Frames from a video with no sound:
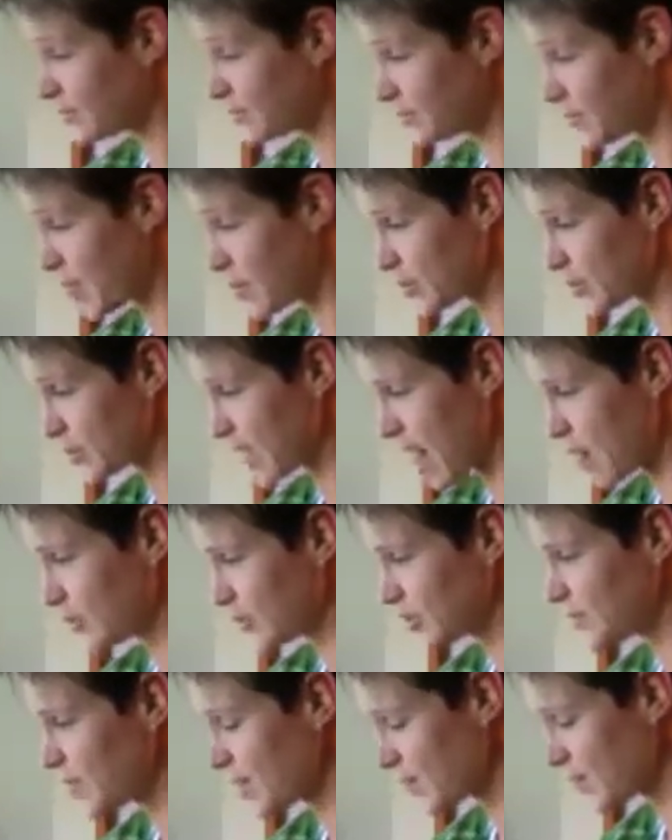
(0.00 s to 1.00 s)
paper
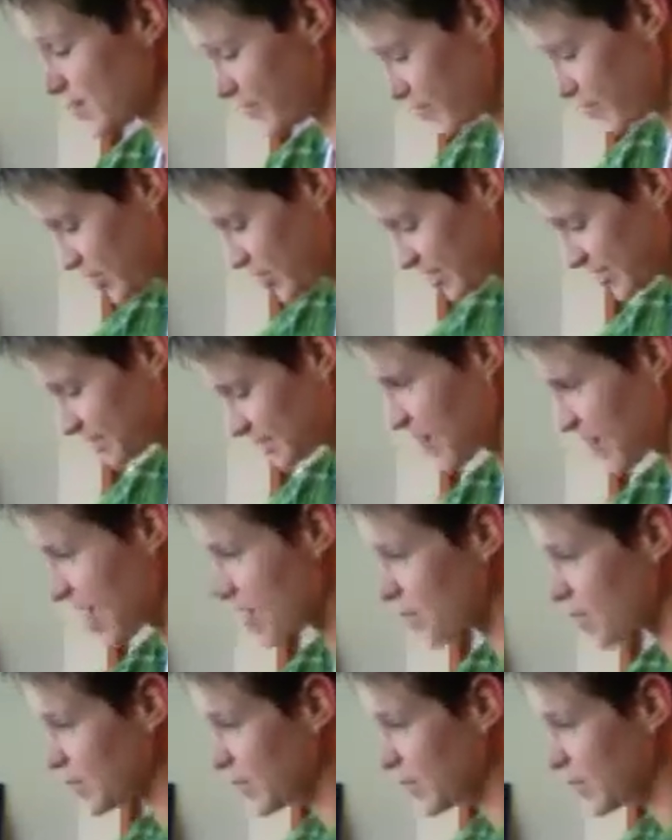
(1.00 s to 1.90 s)
towels, maybe for this amount,